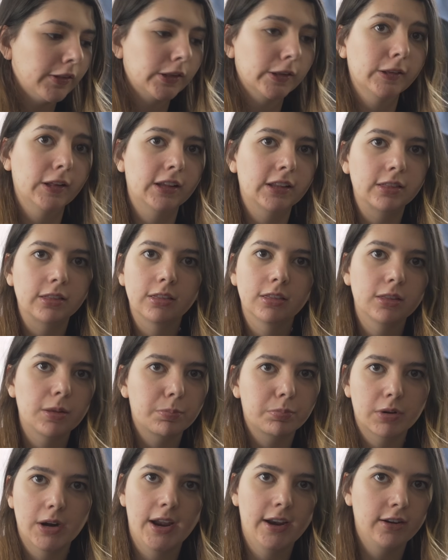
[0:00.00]
this is like the
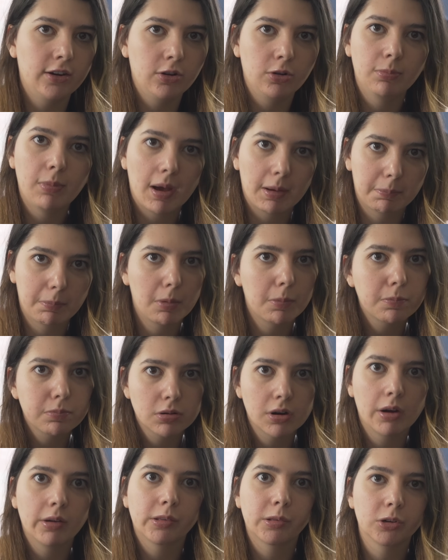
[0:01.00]
brand new MacBook
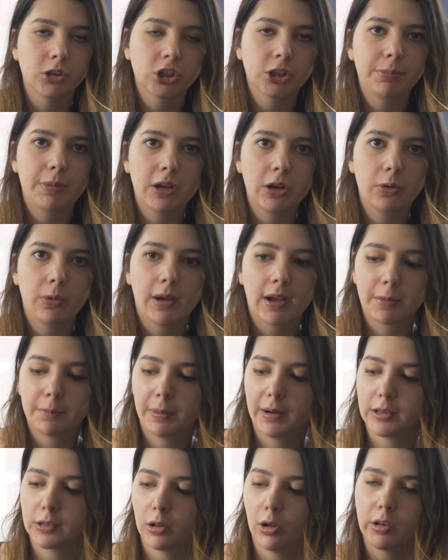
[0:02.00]
Pro, so it should be quick,
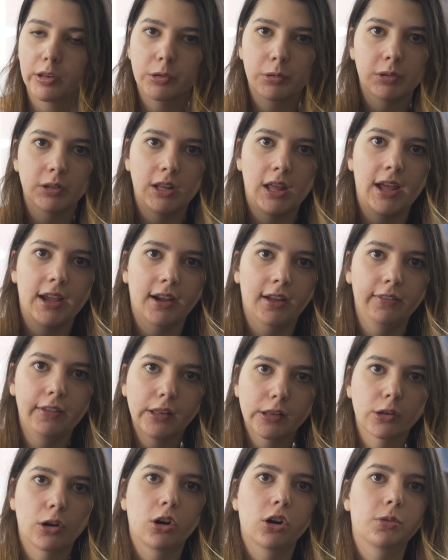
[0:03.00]
but it's also relying on
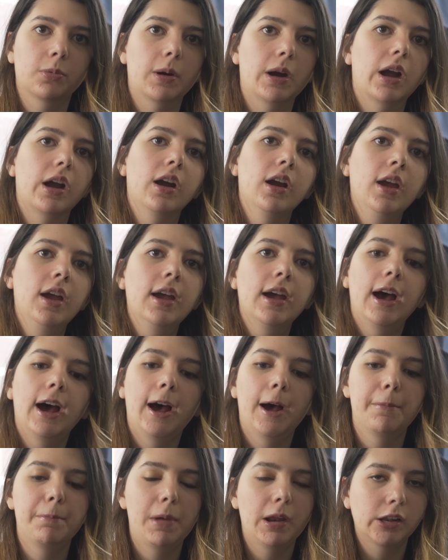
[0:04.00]
this hardware.
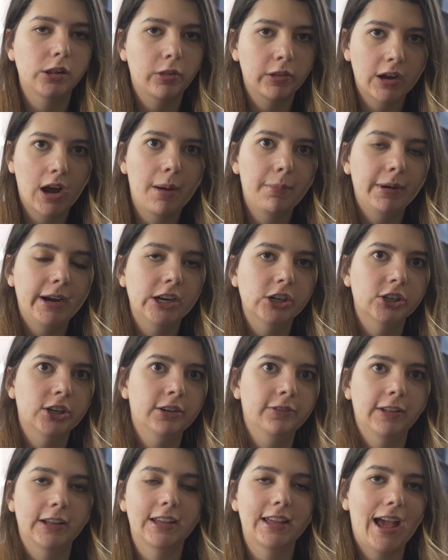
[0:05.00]
And so the combination
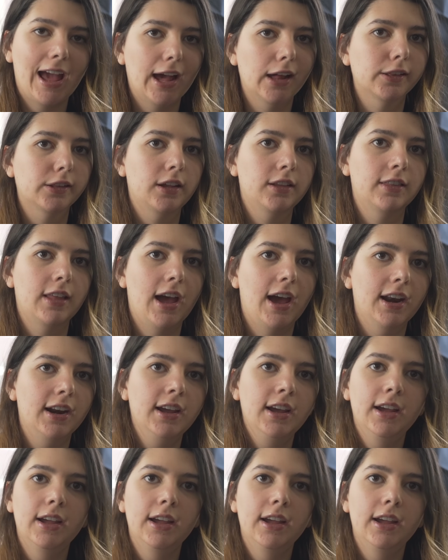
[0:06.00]
of like casting that